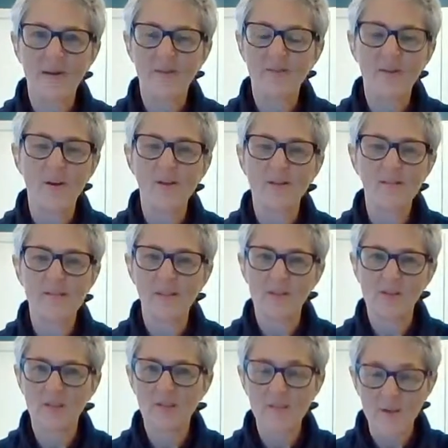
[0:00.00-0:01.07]
don't know because I
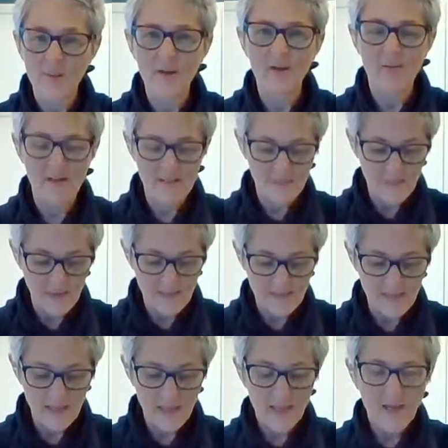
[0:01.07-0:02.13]
look at so many
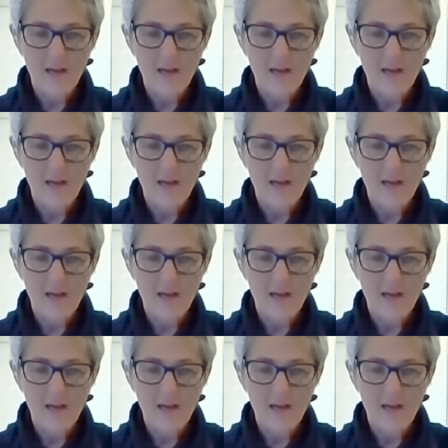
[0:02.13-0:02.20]
recipes,